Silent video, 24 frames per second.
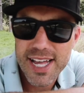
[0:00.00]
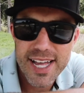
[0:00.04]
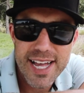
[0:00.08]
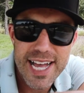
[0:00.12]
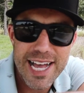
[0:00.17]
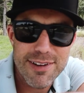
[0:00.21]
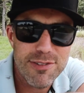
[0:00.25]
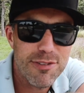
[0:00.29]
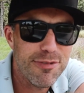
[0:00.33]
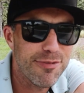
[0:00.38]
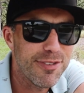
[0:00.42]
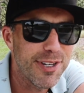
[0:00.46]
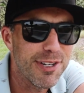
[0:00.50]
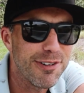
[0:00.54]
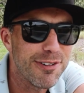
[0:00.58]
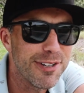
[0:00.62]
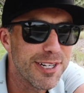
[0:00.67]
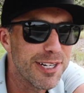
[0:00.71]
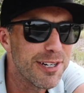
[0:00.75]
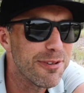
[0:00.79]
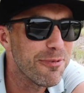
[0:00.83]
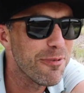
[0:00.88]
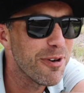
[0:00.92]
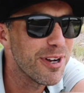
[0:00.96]
Have a
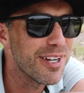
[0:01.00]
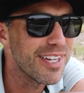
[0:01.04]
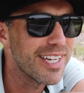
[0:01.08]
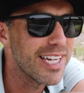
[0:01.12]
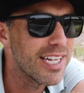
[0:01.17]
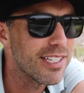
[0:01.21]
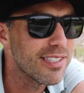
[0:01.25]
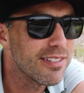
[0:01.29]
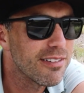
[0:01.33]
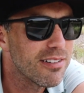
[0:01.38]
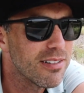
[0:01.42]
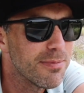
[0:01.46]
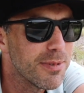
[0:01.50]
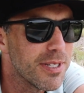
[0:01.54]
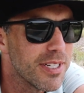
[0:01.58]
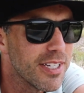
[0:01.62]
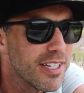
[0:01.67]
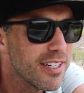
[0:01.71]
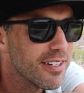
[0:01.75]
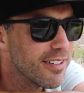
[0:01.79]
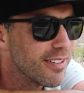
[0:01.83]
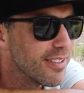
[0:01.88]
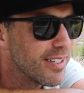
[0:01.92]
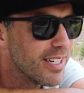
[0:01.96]
feeling in a 1-day tournament
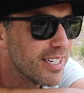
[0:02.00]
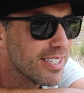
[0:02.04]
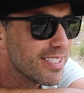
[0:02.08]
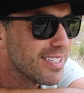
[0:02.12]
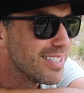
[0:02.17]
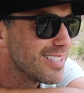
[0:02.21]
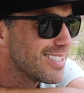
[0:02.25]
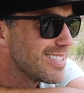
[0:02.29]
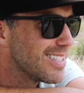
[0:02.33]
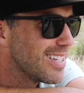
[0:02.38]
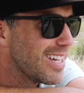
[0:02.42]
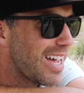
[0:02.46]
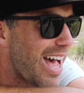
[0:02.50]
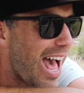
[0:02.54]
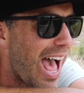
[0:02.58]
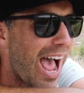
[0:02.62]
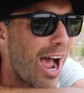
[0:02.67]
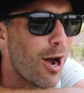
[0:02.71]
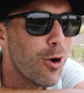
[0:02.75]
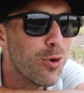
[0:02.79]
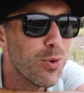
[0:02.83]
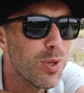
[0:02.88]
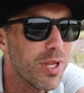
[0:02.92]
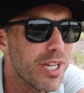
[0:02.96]
here, unless it's
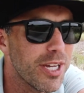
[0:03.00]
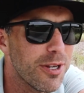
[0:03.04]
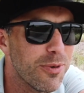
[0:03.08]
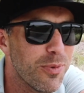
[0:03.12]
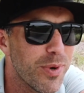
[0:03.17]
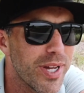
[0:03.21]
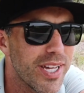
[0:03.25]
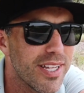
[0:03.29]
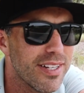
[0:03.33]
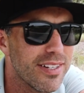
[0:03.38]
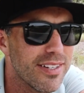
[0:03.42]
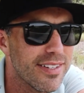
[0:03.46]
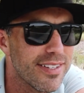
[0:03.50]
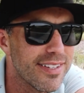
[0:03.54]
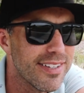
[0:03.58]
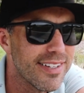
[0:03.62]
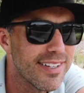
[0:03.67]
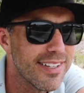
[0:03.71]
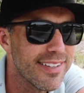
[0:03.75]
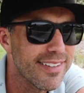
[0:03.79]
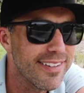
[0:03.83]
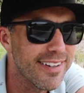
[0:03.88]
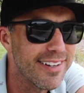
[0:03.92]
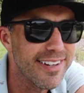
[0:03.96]
howling wind,
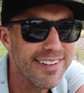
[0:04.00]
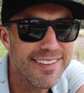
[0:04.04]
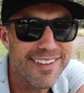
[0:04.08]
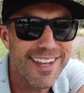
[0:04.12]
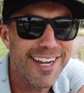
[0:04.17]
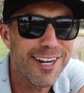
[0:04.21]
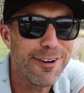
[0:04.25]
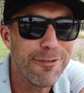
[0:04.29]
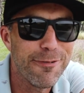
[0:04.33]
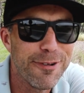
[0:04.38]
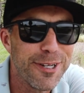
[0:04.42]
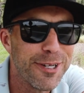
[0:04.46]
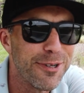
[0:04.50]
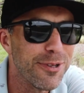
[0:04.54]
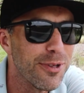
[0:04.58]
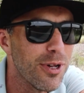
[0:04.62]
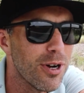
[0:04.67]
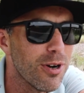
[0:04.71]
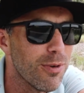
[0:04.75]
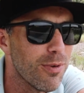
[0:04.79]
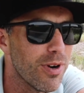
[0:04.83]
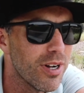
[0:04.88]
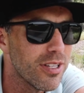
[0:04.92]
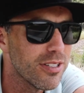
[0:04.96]
it's gonna take a real
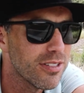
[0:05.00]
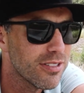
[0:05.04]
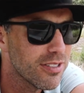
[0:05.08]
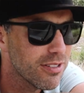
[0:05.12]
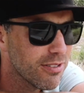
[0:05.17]
low one.